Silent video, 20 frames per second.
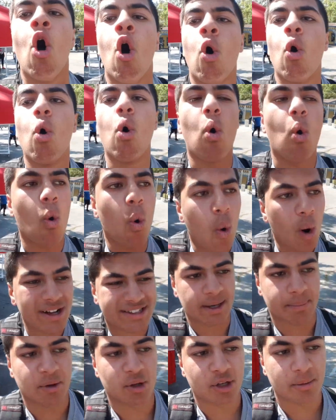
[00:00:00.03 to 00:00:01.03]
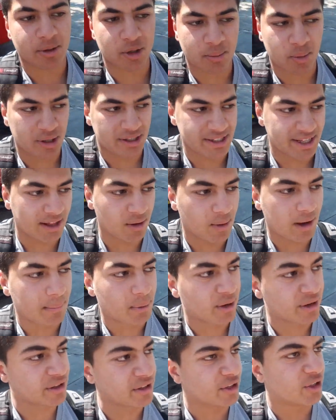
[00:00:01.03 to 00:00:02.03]
What's up, YouTube? It's your boy, the Daily Web,
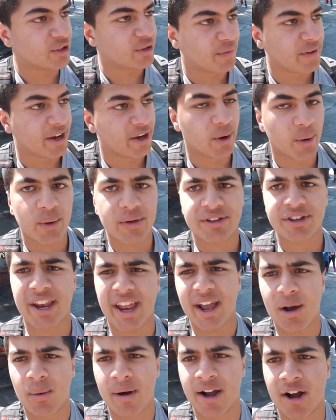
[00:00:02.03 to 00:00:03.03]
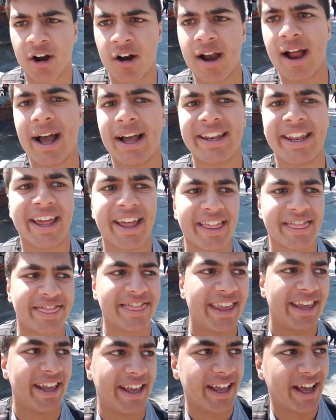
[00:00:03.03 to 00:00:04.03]
bringing a YouTube video. Today we are at
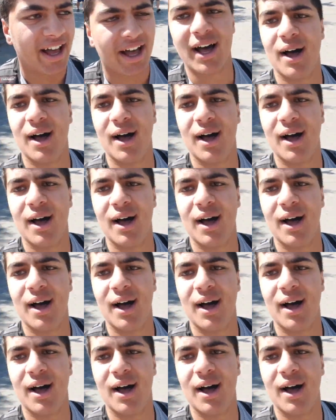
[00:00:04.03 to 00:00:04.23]
the